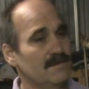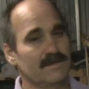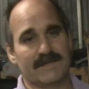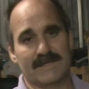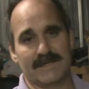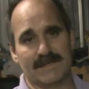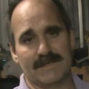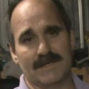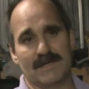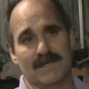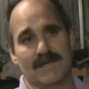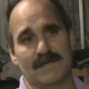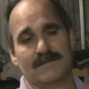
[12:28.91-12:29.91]
And
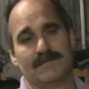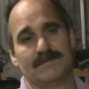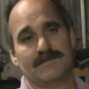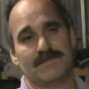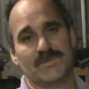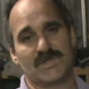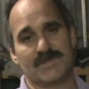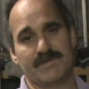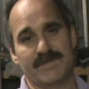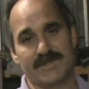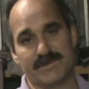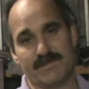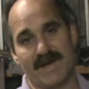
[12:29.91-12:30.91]
there should
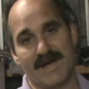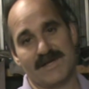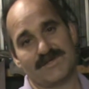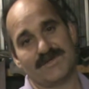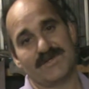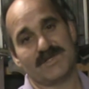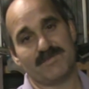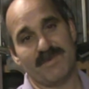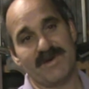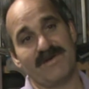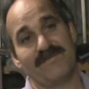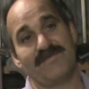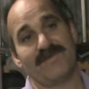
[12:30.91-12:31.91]
be some hazardous
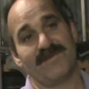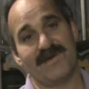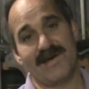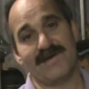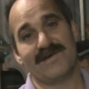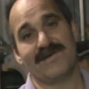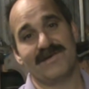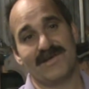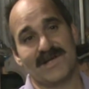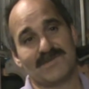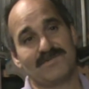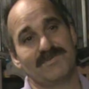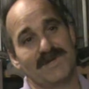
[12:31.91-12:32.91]
pay for that. You know,
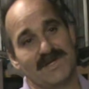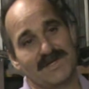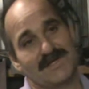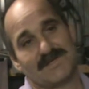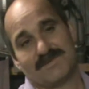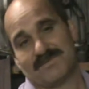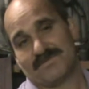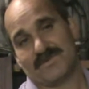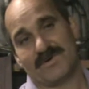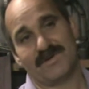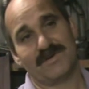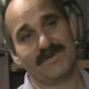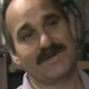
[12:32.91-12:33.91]
that's
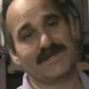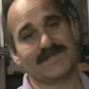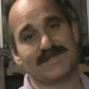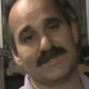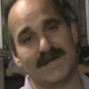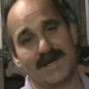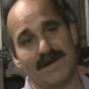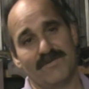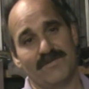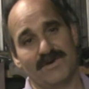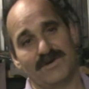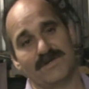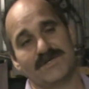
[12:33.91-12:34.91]
one of the reasons I
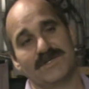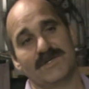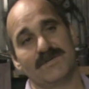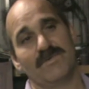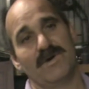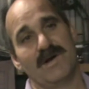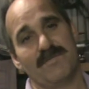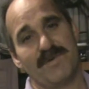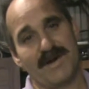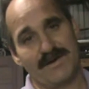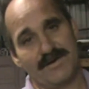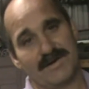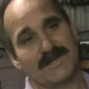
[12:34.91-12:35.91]
never understood why a
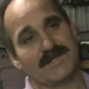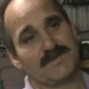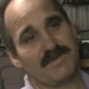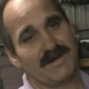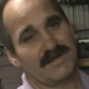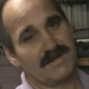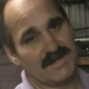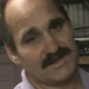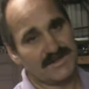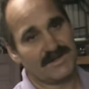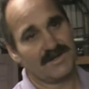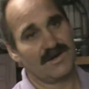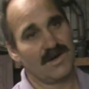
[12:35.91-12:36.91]
painter gets paid less
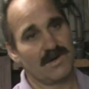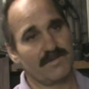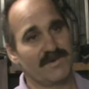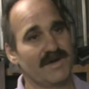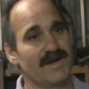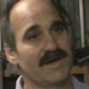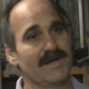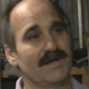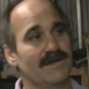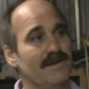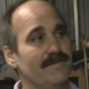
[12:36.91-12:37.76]
than an auto mechanic.